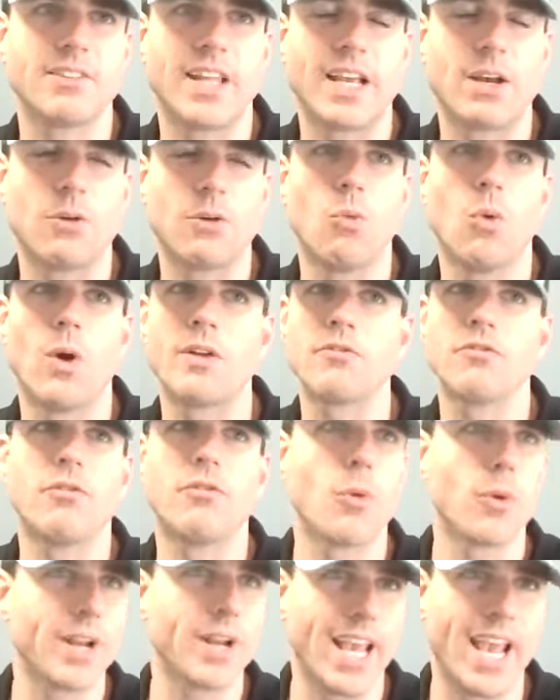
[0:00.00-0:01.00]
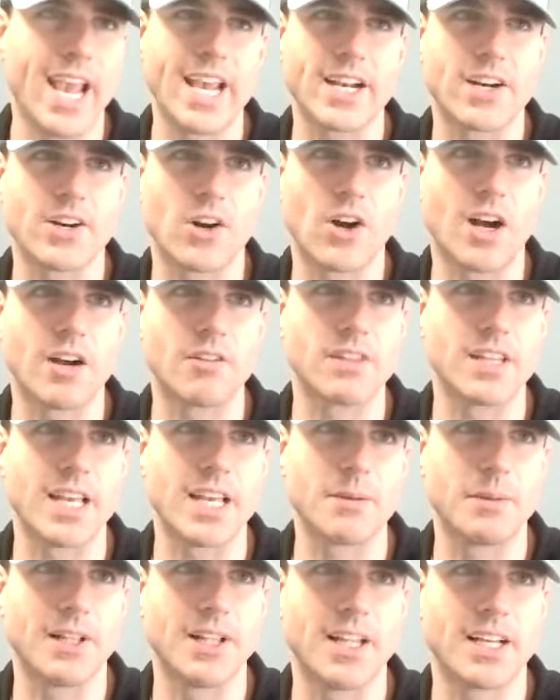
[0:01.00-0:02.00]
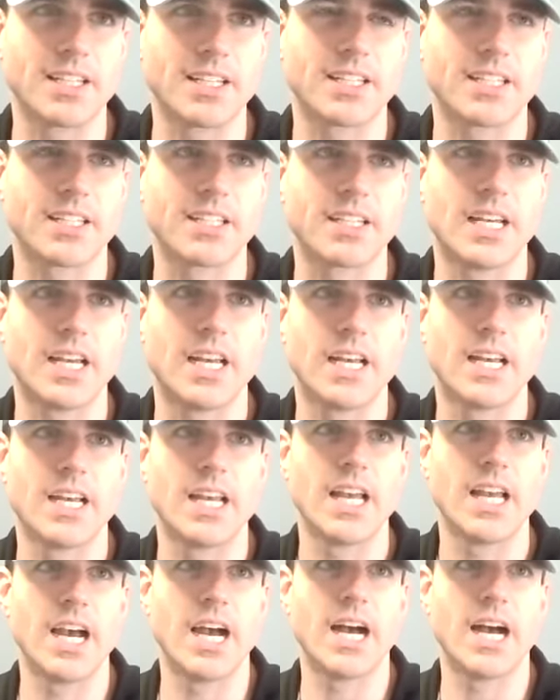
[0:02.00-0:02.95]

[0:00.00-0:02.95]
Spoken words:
like 148 are off the MLS. Mm-hmm.